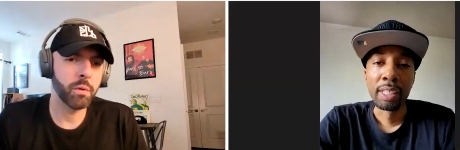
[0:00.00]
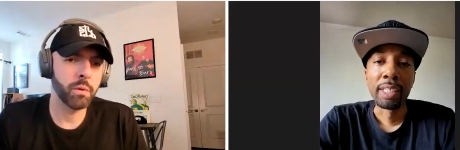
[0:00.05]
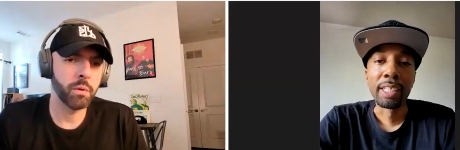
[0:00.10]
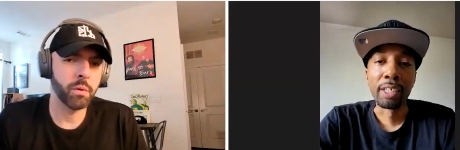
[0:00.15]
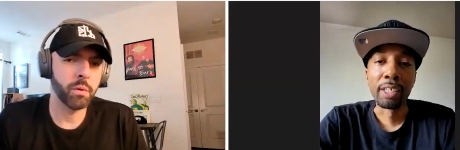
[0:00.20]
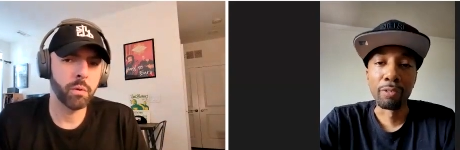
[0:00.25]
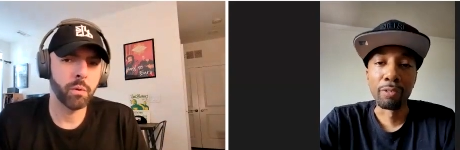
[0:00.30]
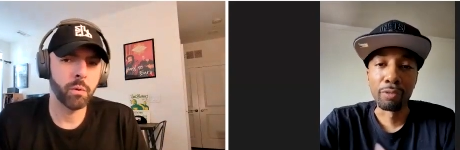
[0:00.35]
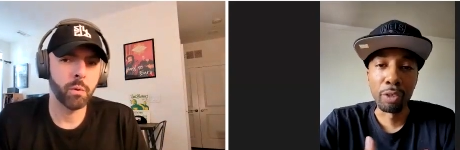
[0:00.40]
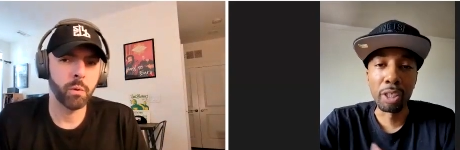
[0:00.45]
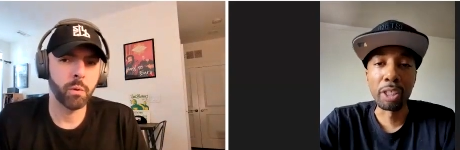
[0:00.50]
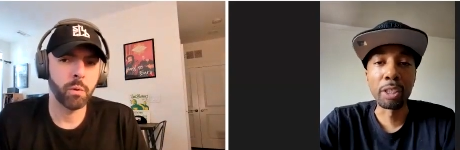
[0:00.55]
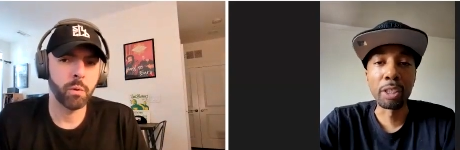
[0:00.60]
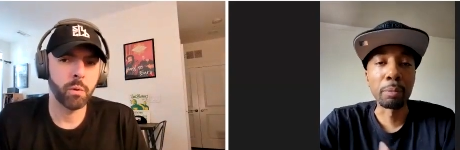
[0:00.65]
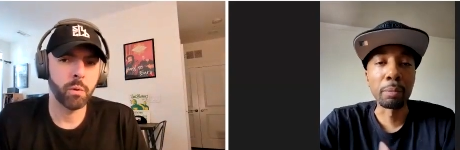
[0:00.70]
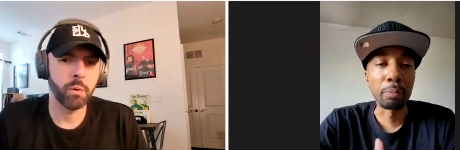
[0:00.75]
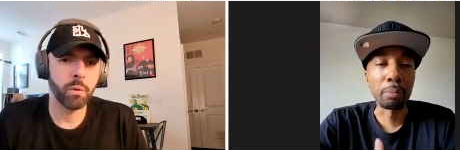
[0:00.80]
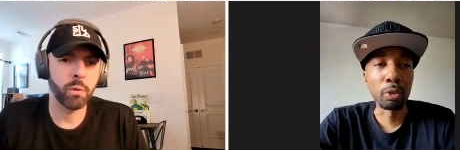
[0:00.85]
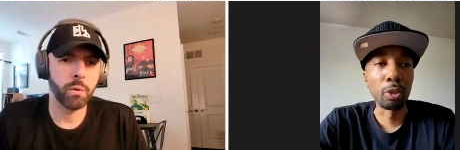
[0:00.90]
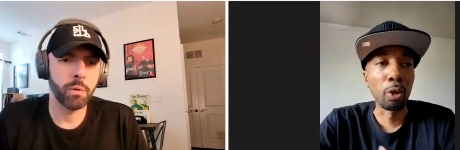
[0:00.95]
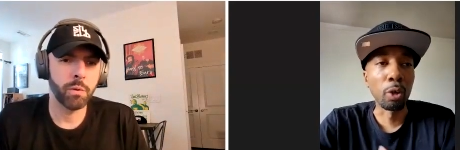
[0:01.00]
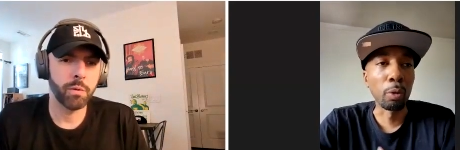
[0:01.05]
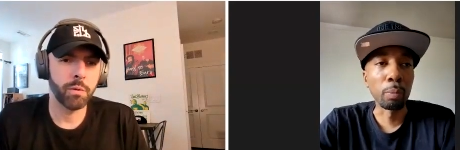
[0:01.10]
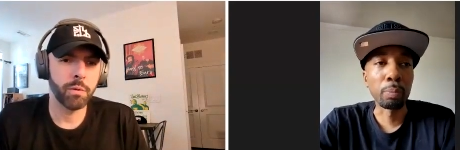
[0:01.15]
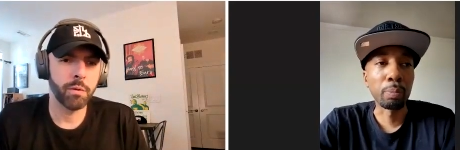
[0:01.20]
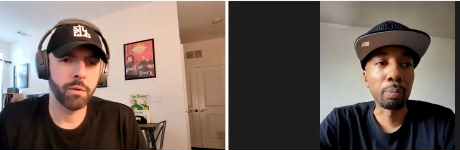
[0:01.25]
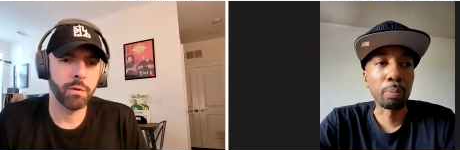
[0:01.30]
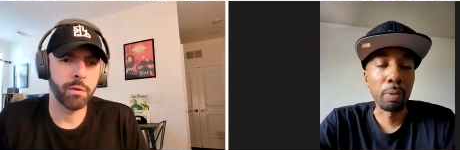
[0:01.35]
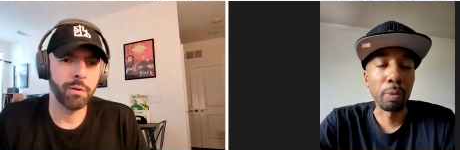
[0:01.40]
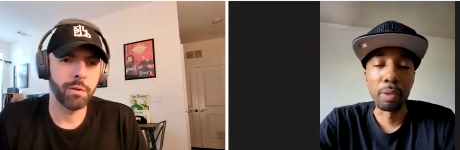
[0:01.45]
Speaker 1: it really, you
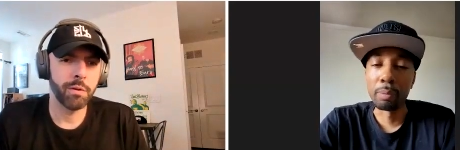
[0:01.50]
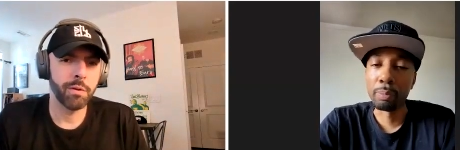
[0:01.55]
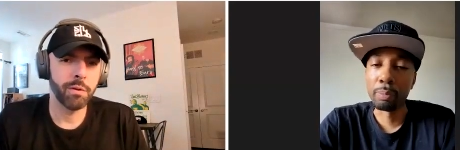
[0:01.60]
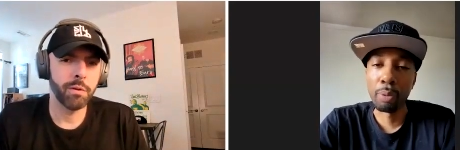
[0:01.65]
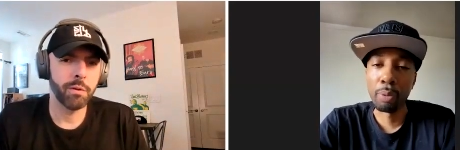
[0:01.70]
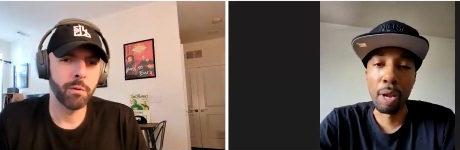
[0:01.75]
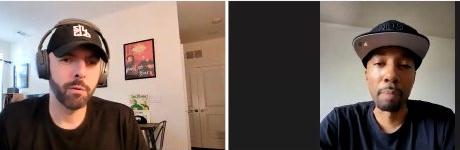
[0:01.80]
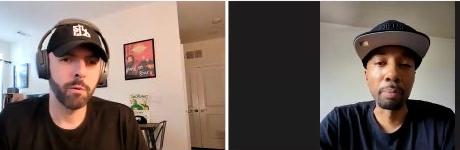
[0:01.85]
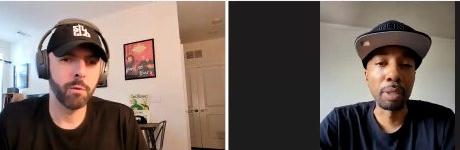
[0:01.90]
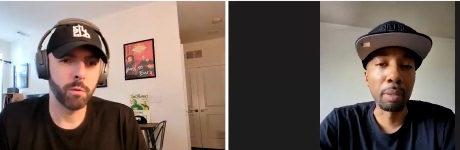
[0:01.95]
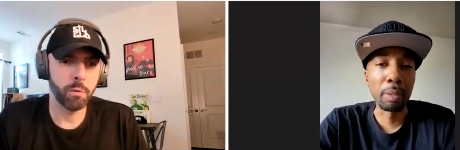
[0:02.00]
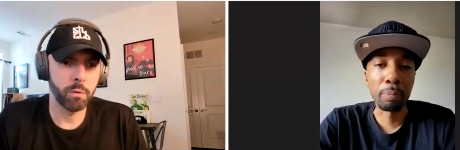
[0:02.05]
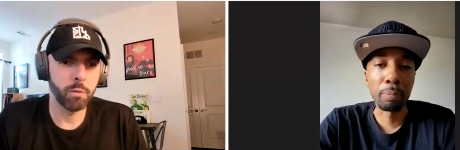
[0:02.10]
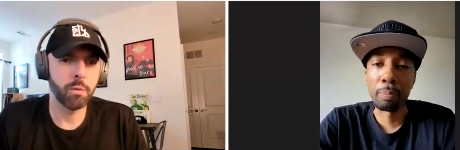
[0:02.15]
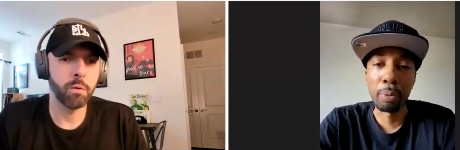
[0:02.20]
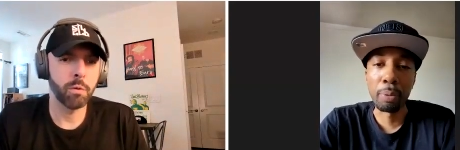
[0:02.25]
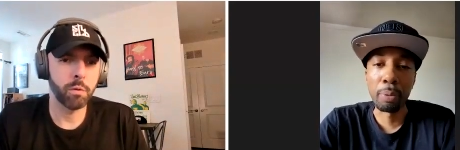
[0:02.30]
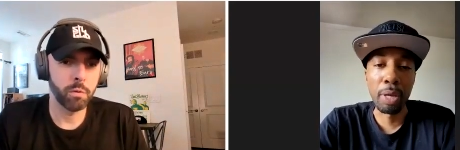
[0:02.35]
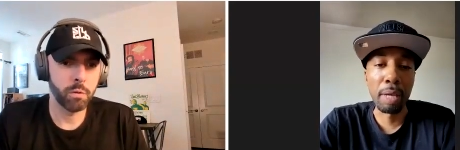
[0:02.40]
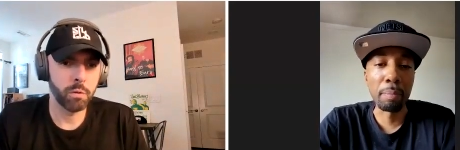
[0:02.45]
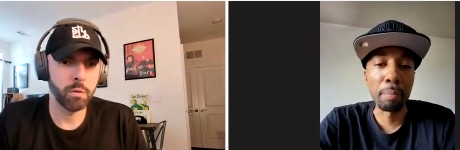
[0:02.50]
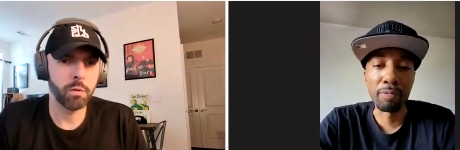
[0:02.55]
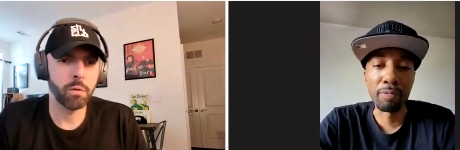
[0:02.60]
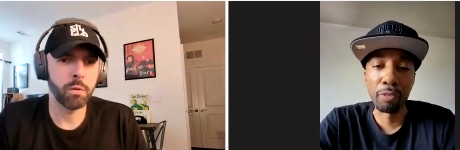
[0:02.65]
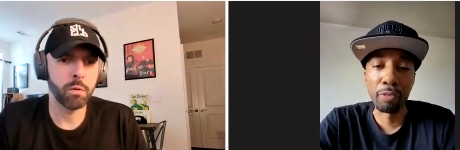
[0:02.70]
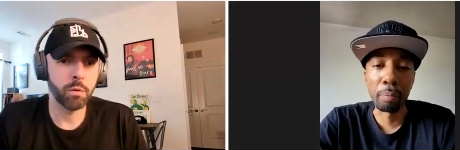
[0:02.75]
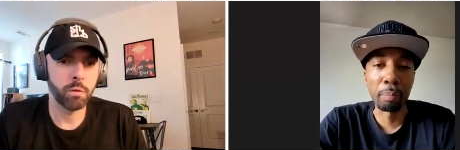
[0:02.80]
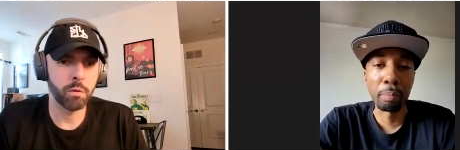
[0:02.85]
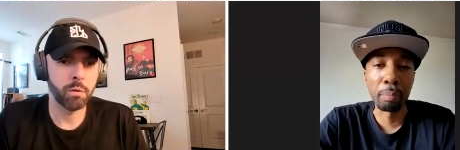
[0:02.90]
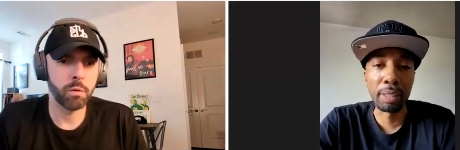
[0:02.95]
know, it prepped me, it prepared
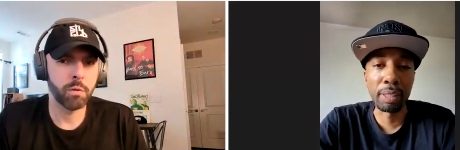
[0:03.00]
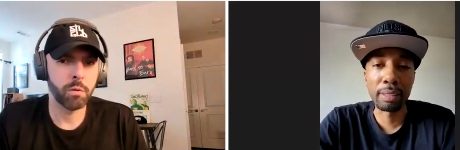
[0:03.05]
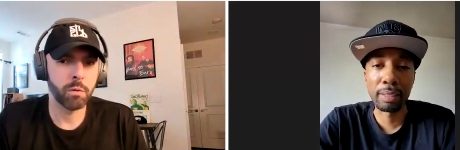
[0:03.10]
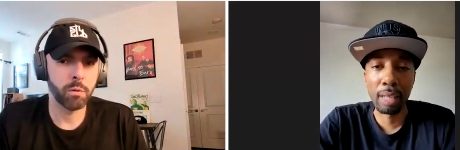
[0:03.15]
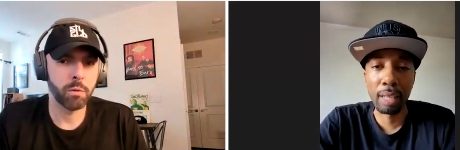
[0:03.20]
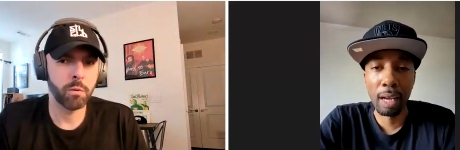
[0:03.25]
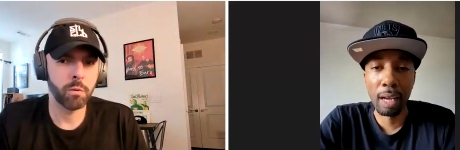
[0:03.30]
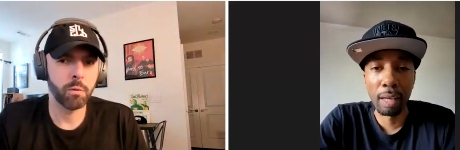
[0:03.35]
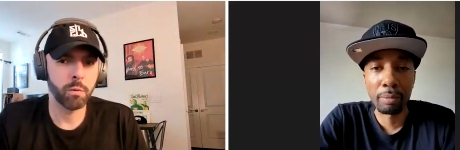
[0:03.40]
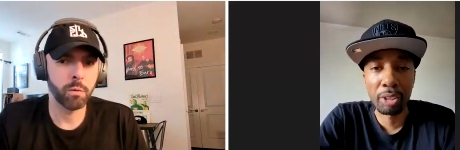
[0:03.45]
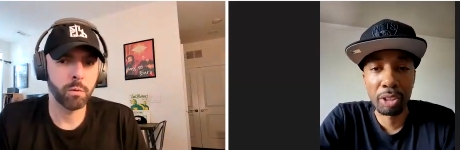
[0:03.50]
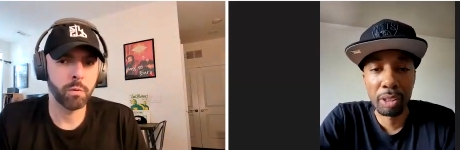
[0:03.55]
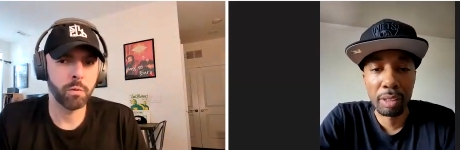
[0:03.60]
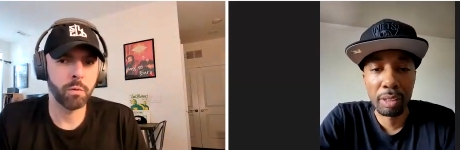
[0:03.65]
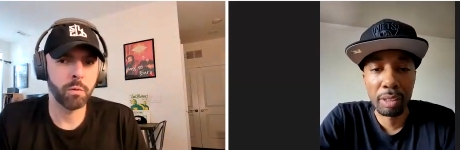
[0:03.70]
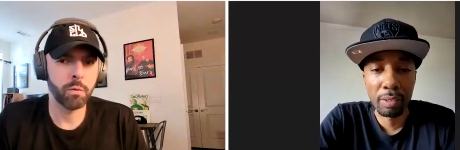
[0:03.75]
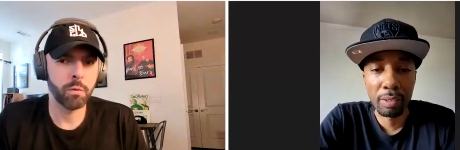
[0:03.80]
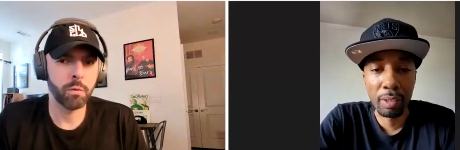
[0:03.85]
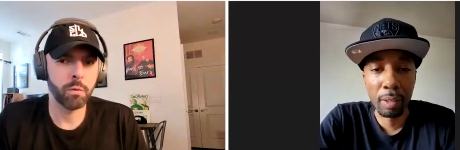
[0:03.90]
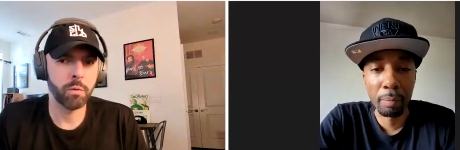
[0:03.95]
me for the big time shit.